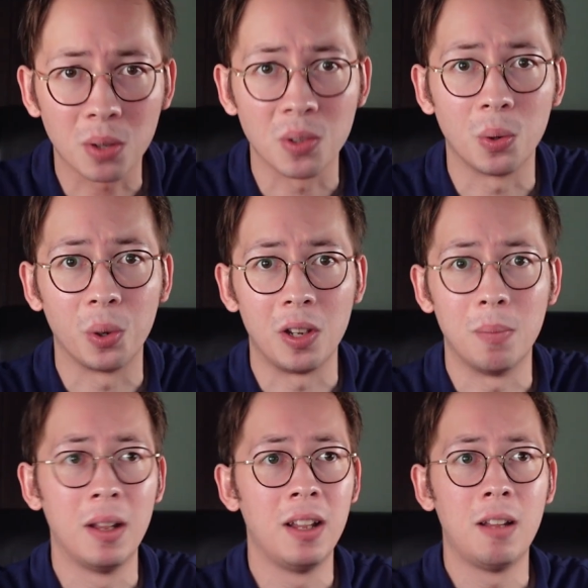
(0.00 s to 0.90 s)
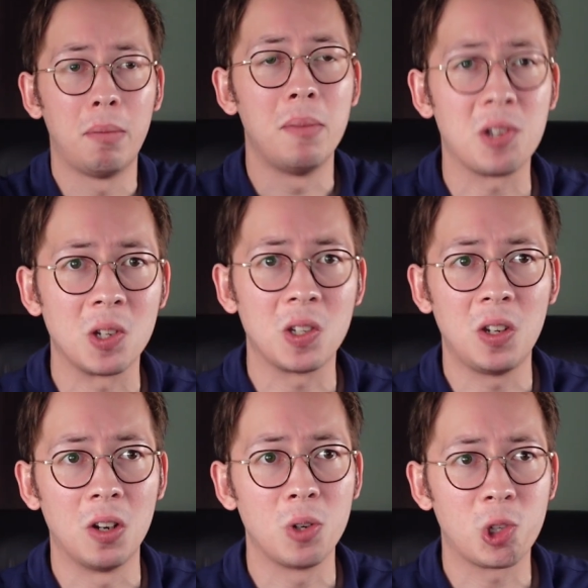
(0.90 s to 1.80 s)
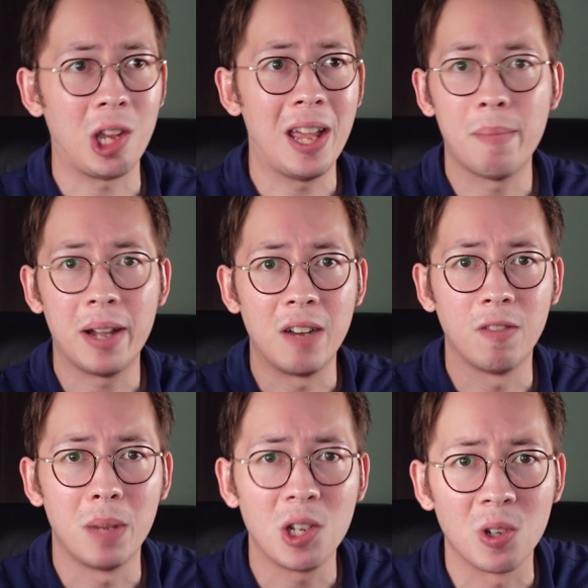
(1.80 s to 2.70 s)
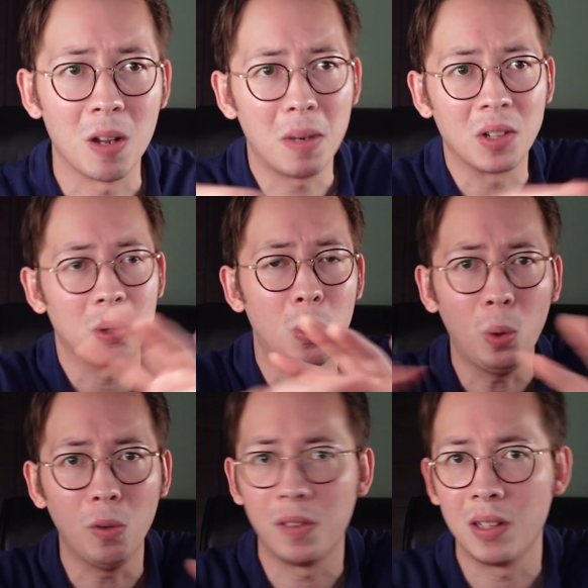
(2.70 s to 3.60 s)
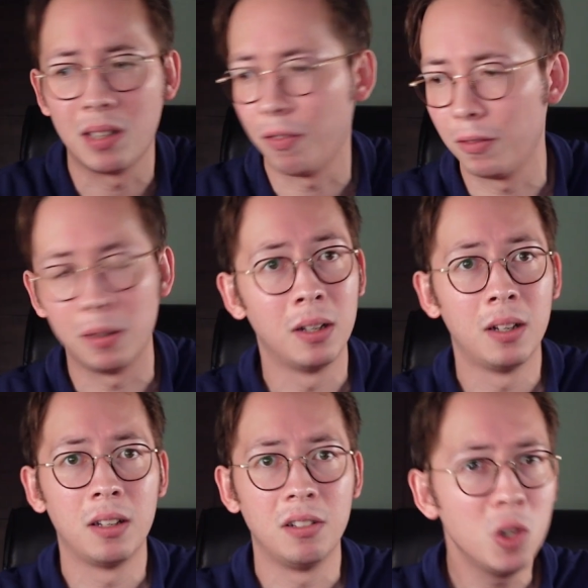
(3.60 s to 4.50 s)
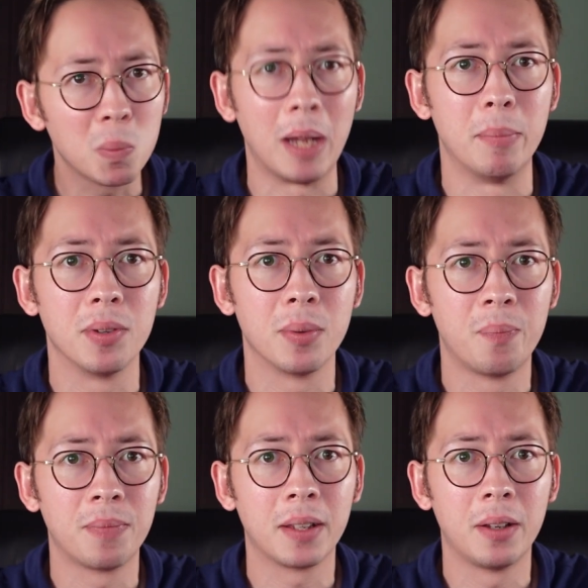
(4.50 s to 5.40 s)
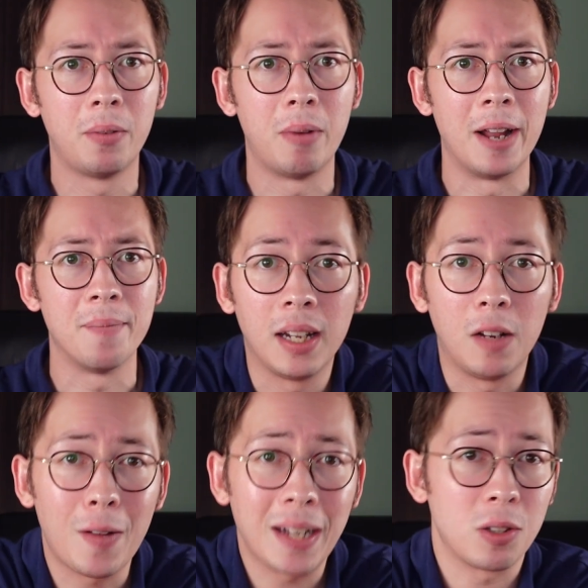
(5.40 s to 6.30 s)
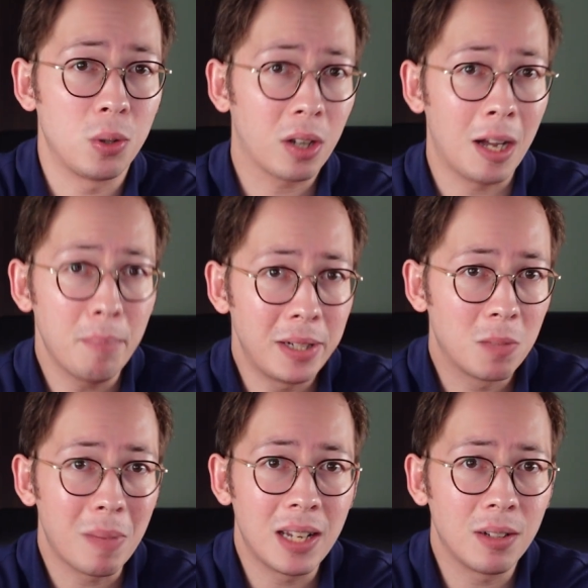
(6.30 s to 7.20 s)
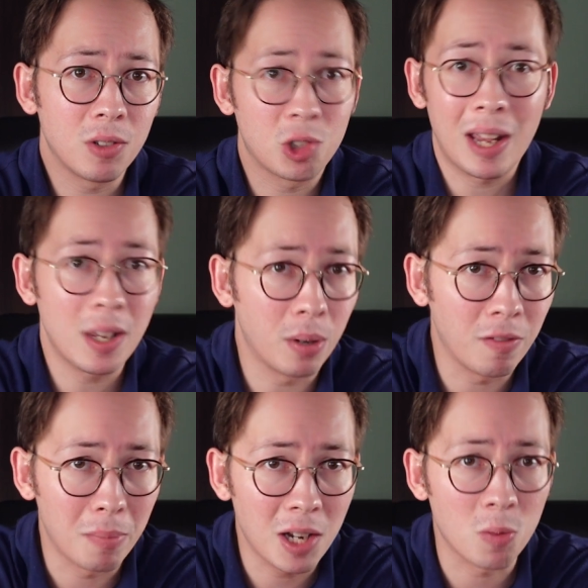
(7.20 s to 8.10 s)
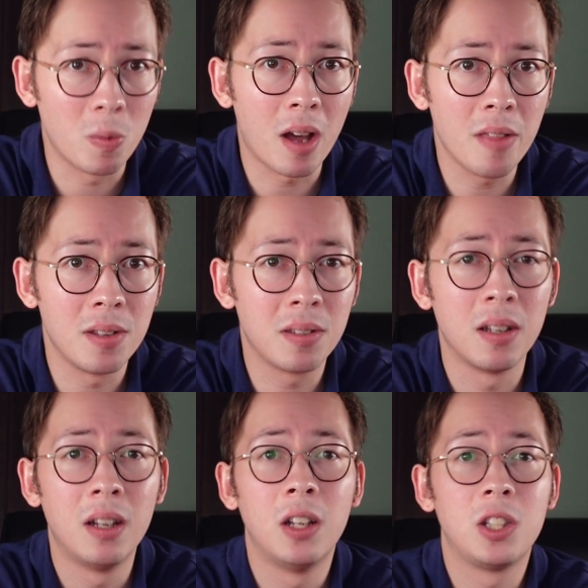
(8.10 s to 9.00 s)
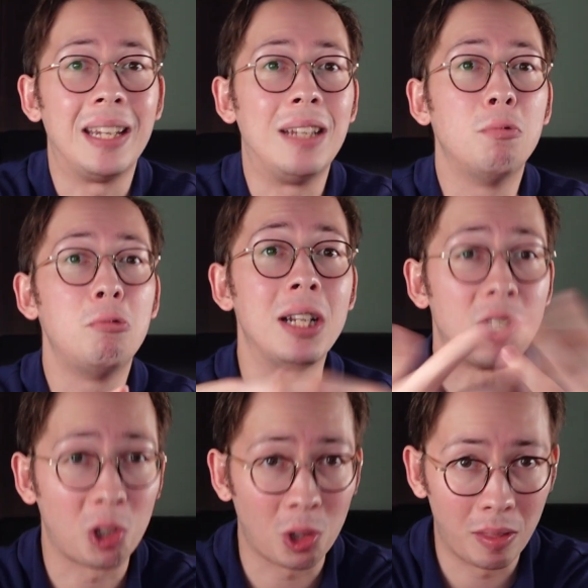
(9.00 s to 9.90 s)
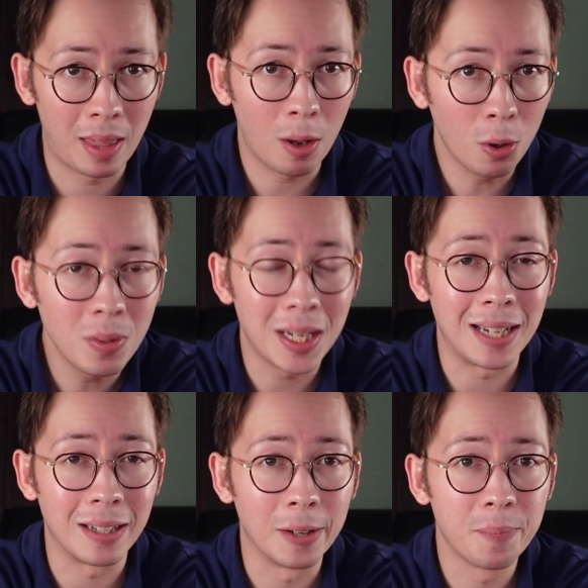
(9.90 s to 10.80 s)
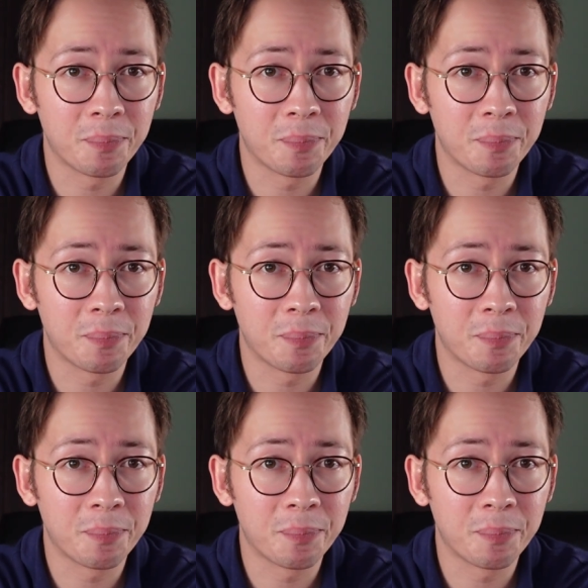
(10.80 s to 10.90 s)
consortium permission to, you know, share my information amongst all of these different newspapers, right? In fact, your companies may share your information with others to enrich their own data.